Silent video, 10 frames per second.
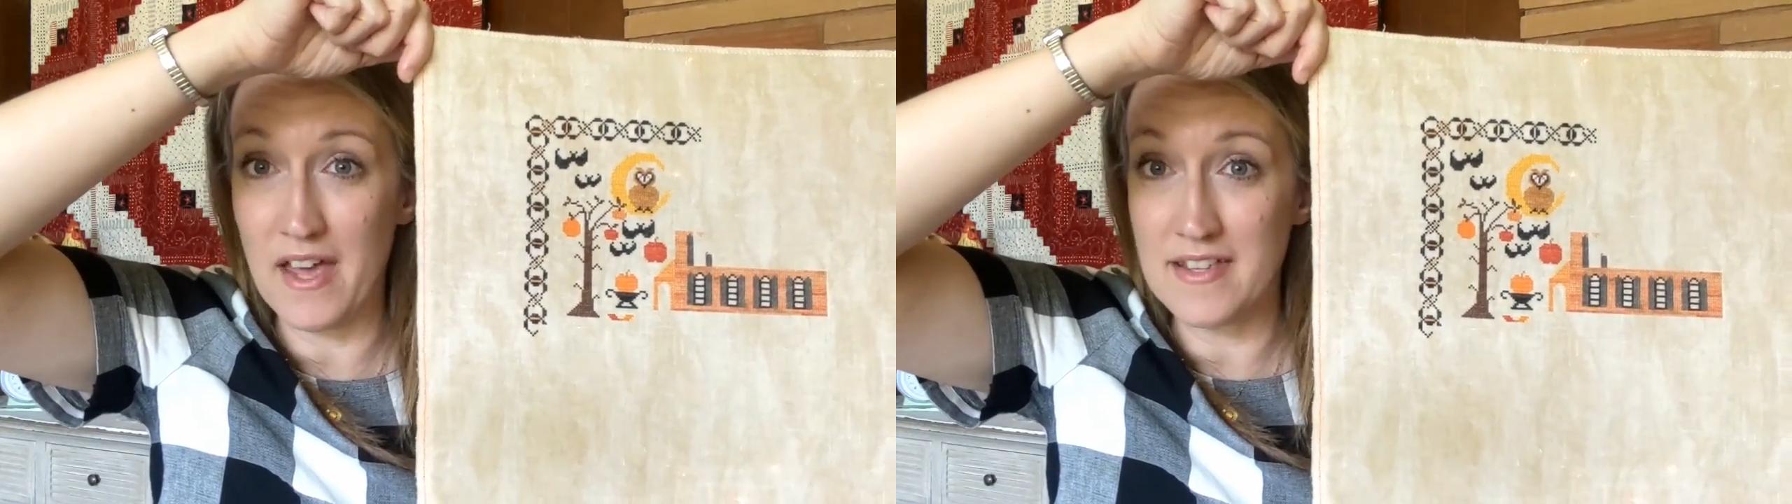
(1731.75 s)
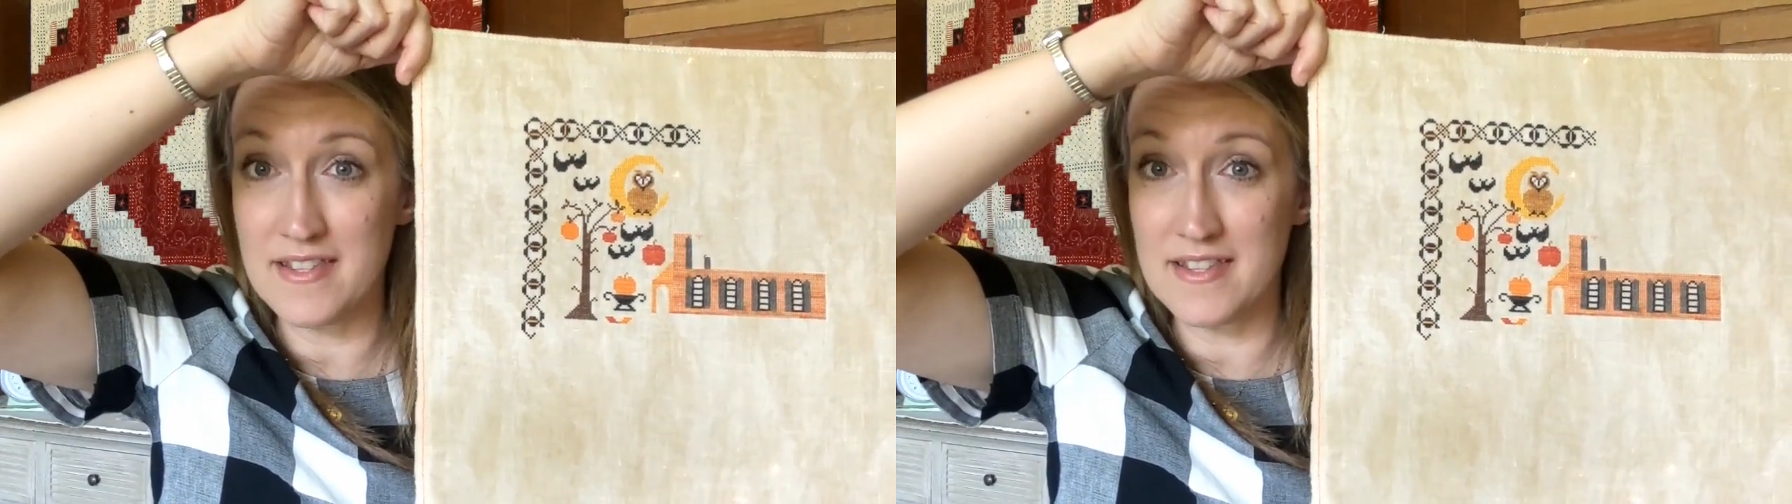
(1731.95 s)

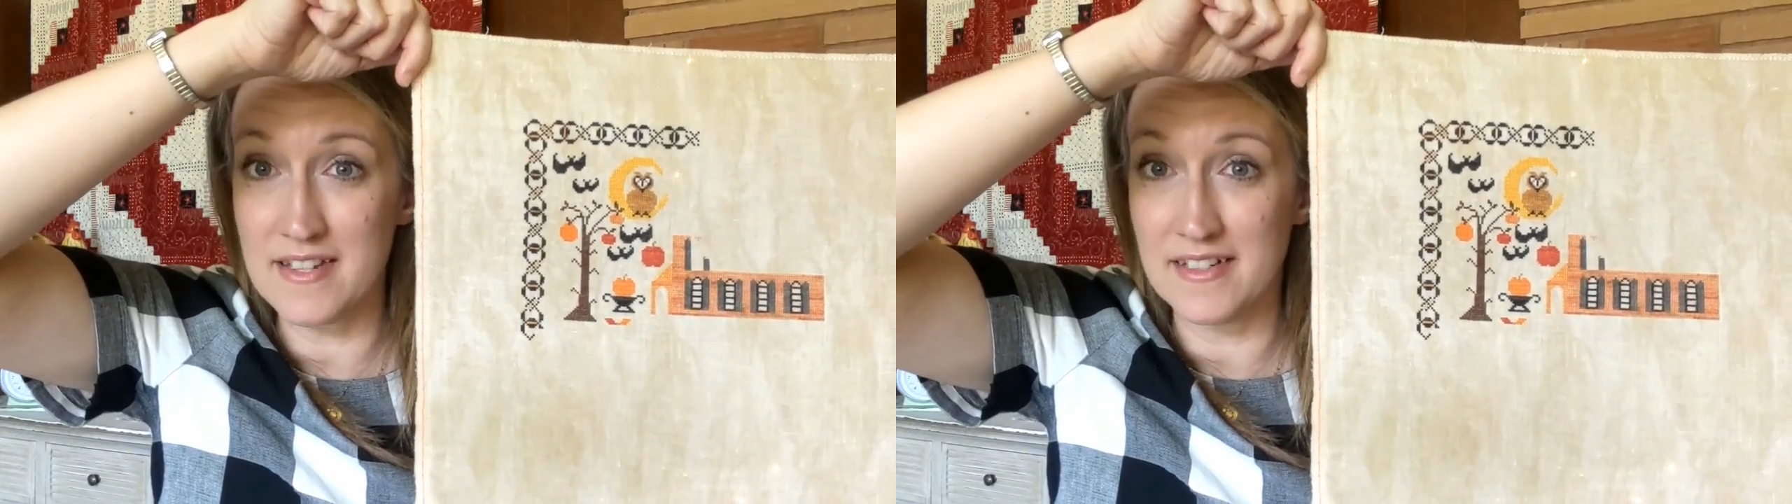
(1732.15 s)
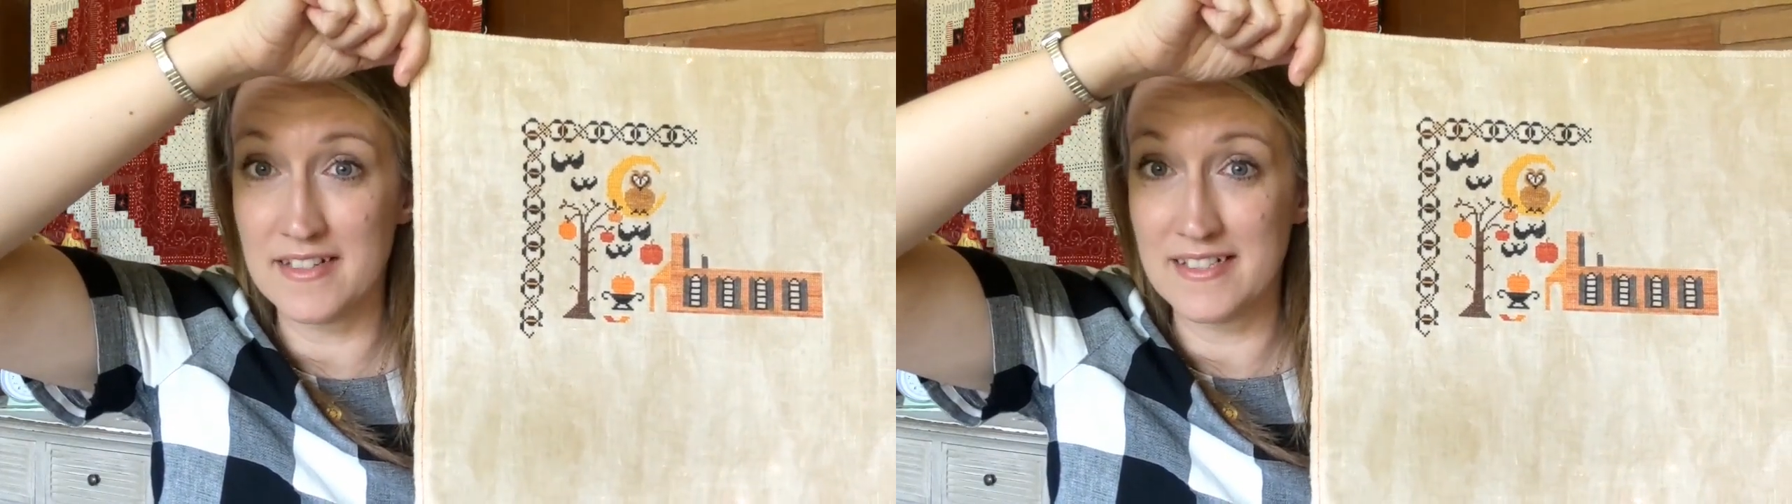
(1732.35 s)

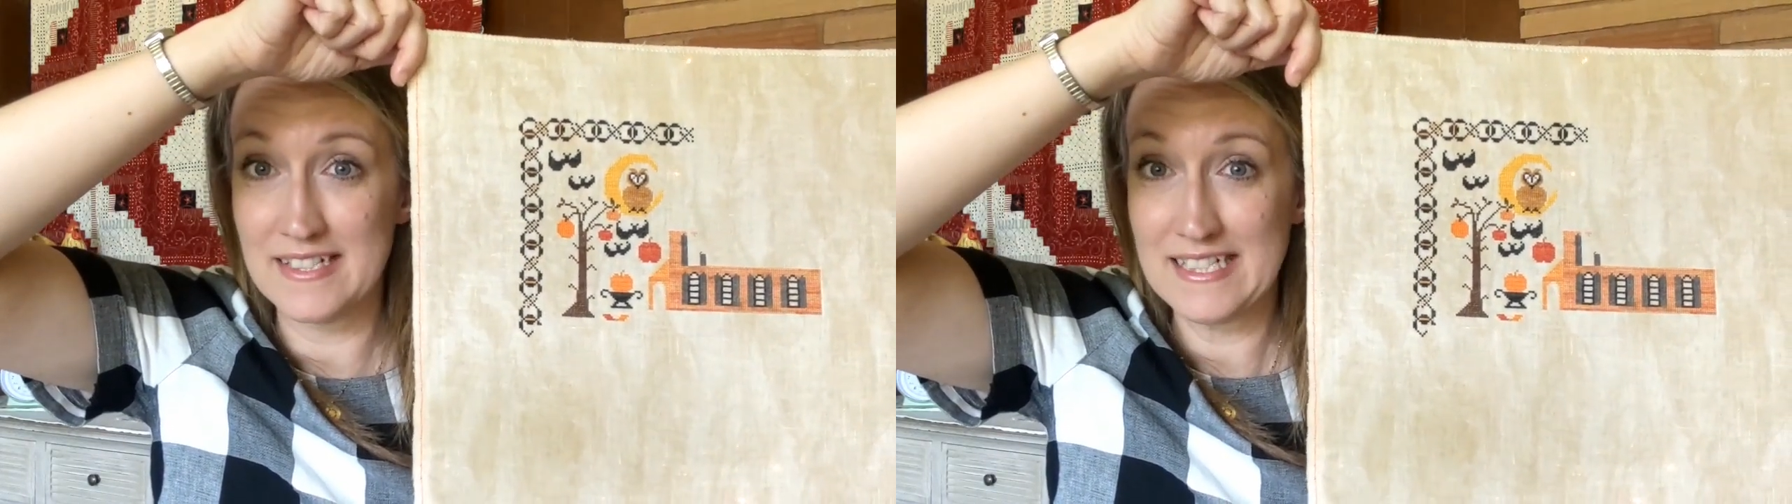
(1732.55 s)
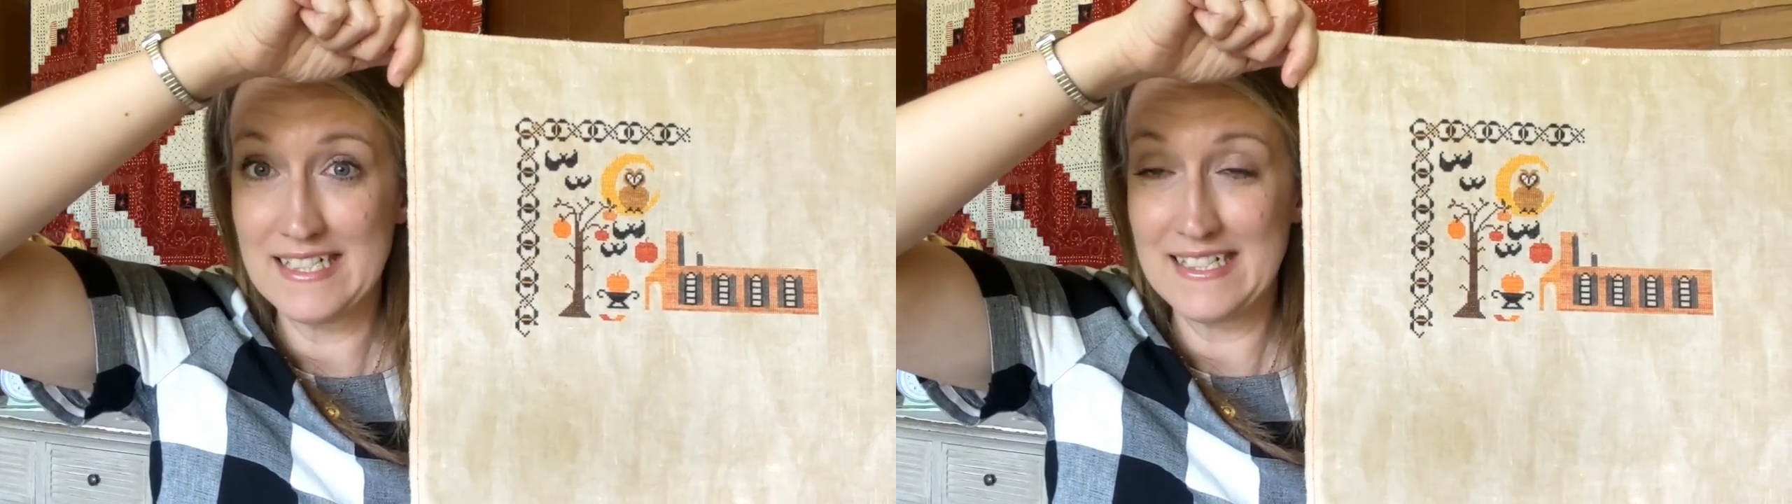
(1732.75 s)
us.
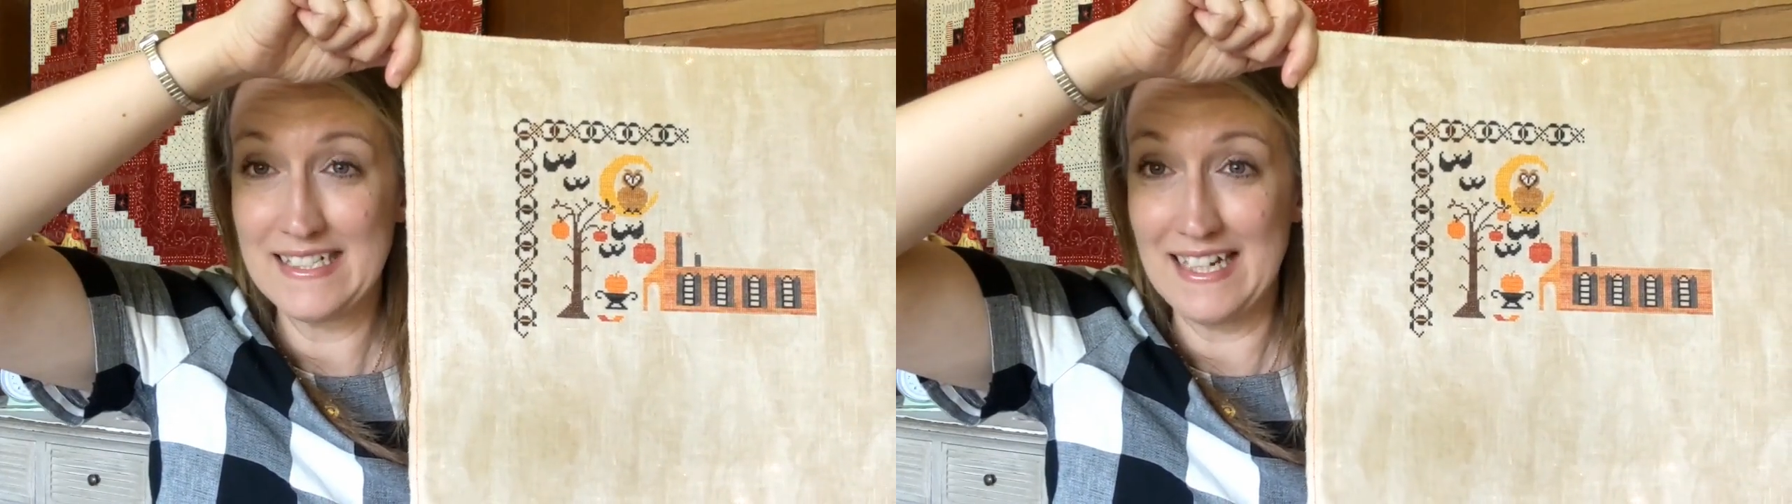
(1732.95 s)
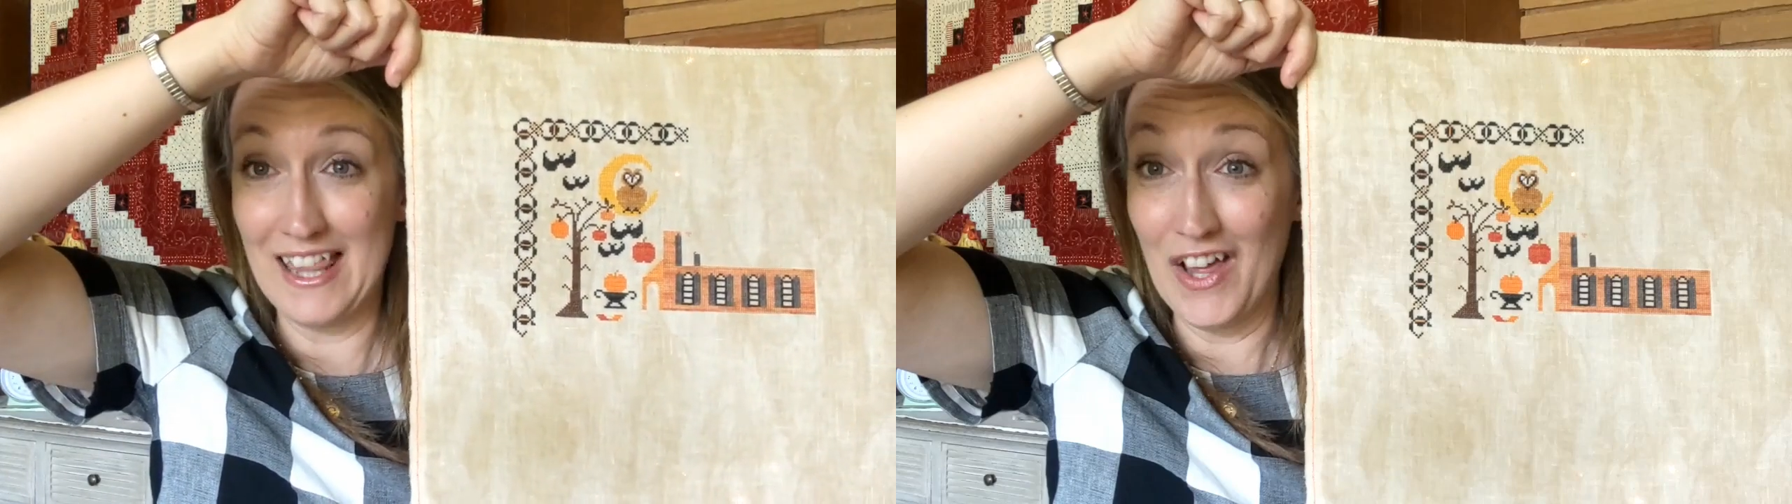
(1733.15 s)

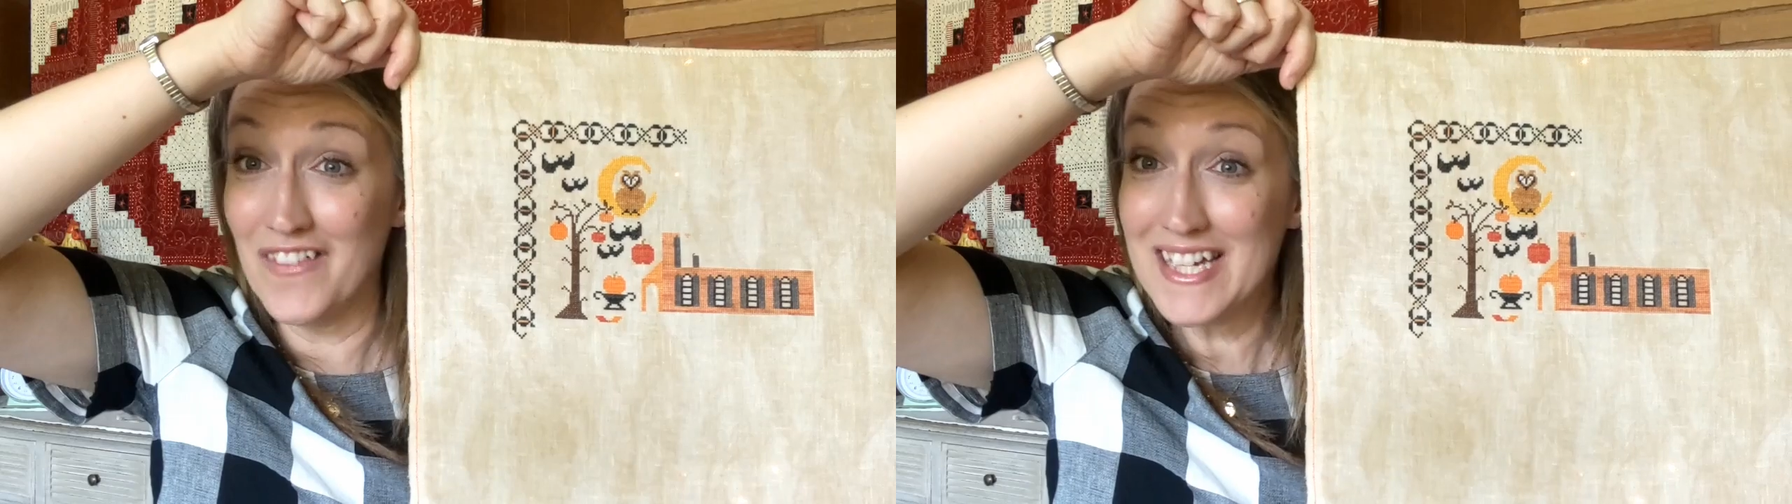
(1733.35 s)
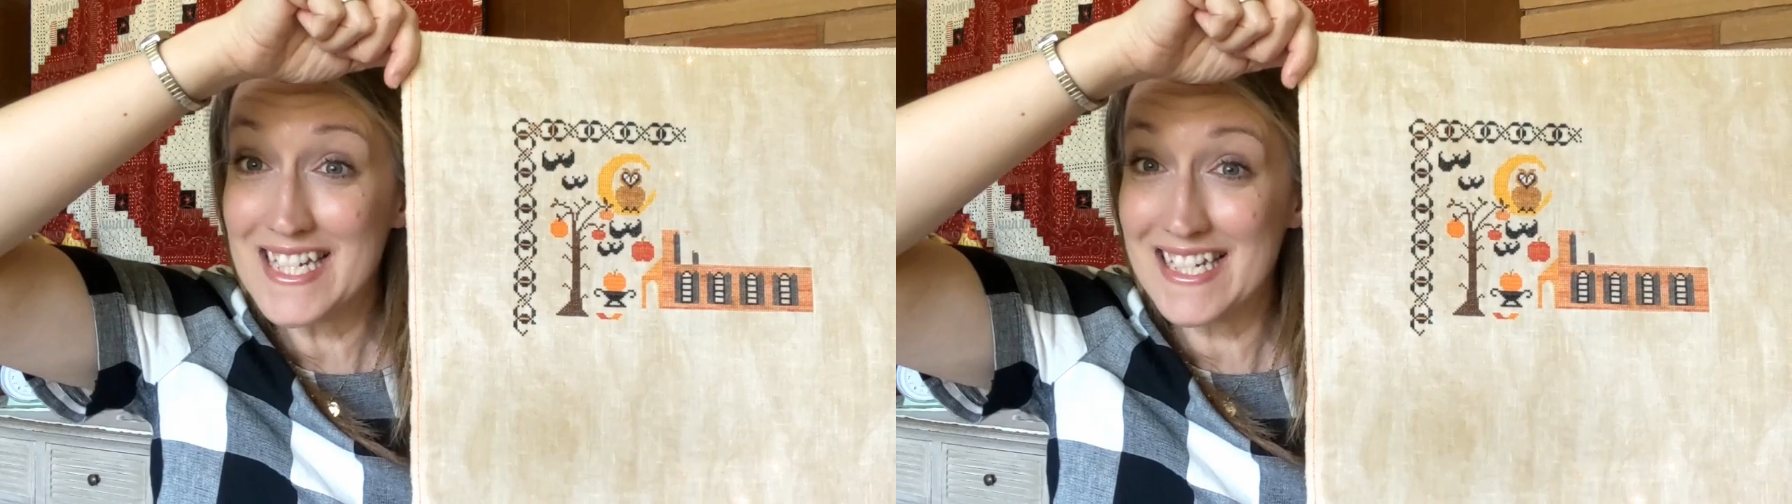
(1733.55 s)
I
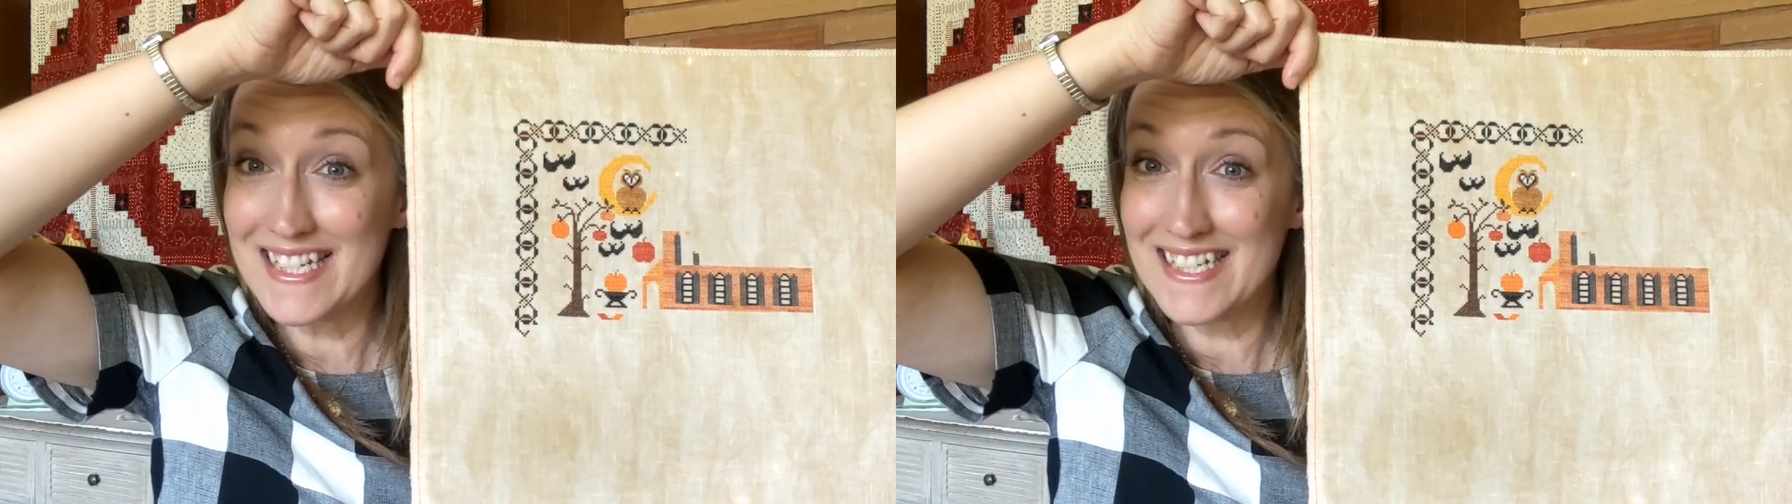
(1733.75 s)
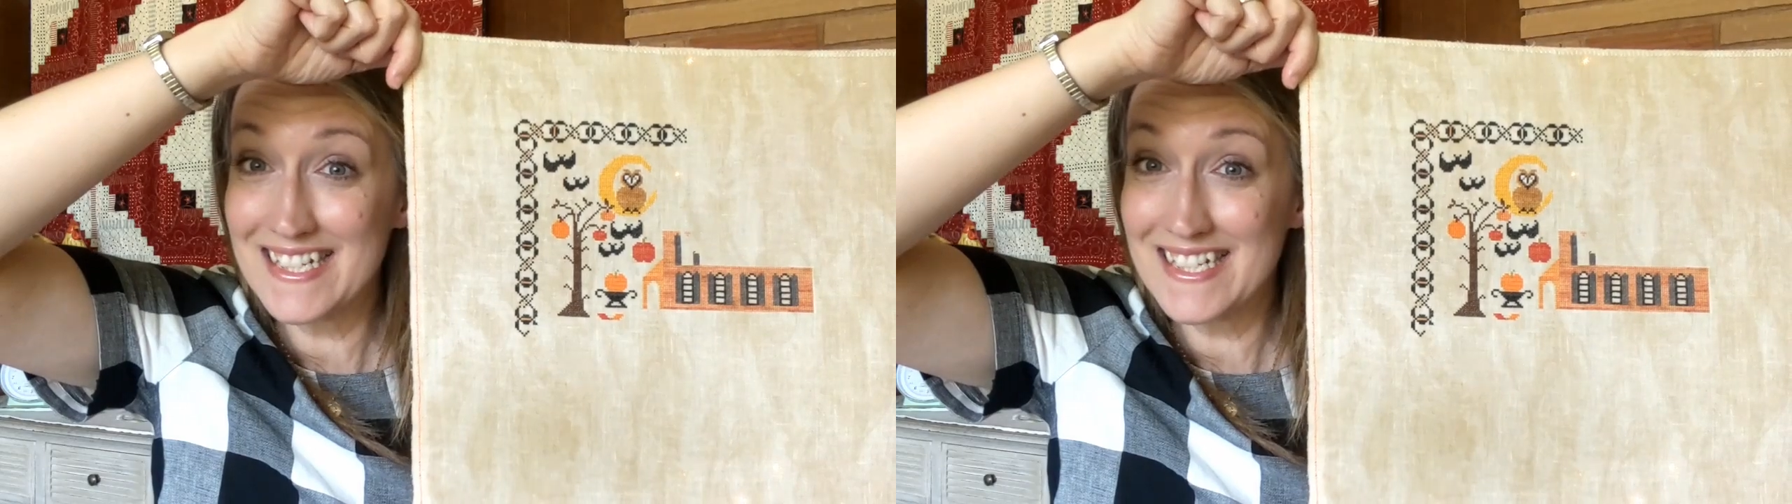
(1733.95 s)
love it.